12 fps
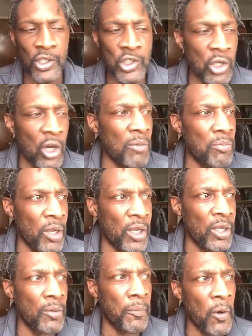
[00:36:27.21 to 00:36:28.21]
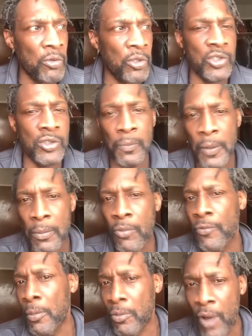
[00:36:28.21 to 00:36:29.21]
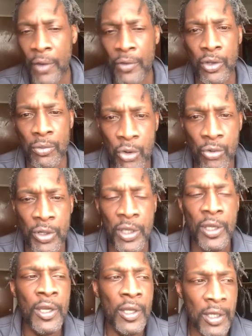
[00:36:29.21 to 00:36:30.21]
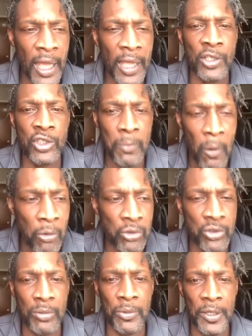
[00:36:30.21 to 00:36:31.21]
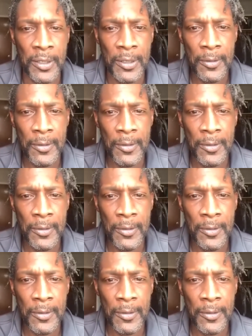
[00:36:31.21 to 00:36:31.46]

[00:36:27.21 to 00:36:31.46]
Start making the police the people from around the community like it's supposed to be.